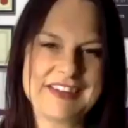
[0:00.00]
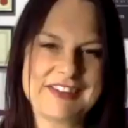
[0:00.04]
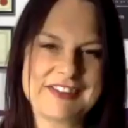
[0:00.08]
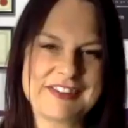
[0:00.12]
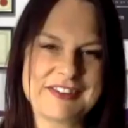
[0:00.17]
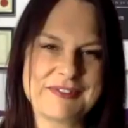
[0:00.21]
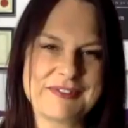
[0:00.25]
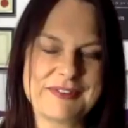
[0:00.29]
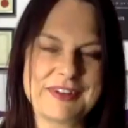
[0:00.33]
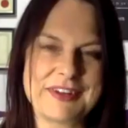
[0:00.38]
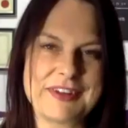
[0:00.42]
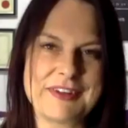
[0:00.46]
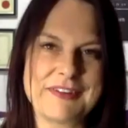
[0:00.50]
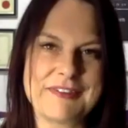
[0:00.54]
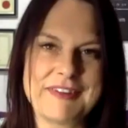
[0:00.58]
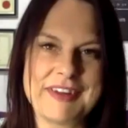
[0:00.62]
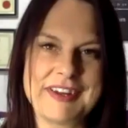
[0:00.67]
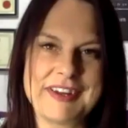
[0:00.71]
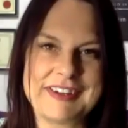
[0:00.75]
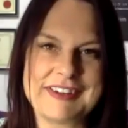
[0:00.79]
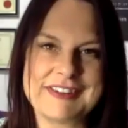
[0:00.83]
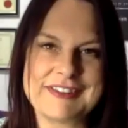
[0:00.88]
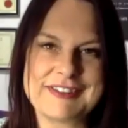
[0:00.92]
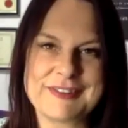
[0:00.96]
done when they're
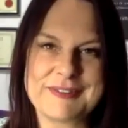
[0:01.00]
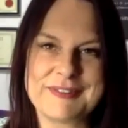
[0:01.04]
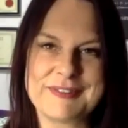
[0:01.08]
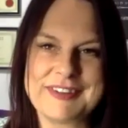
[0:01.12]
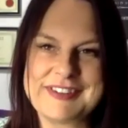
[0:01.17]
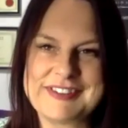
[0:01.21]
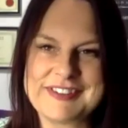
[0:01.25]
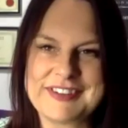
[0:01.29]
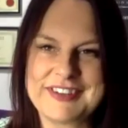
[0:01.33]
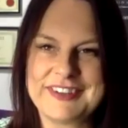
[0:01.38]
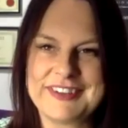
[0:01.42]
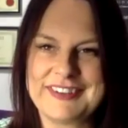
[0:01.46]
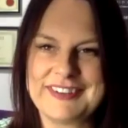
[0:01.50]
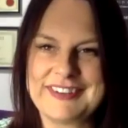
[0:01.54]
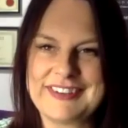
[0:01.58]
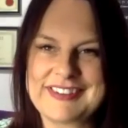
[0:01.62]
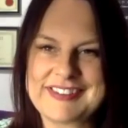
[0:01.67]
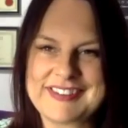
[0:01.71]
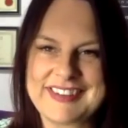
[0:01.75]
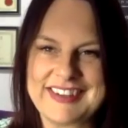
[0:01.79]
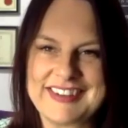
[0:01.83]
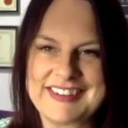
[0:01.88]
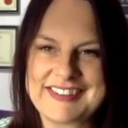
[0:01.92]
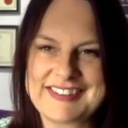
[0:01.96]
ready to be done,
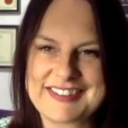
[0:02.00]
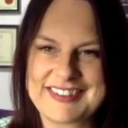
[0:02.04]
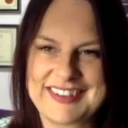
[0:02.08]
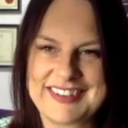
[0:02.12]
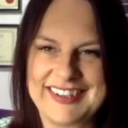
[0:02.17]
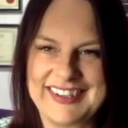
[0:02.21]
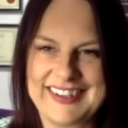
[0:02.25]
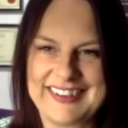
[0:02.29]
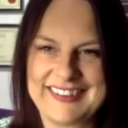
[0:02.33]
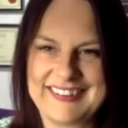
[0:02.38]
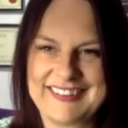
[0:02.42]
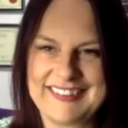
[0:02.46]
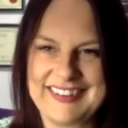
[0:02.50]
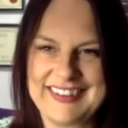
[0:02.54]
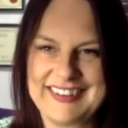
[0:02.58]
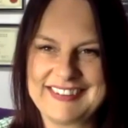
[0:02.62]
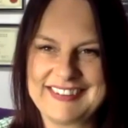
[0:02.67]
essentially, I think.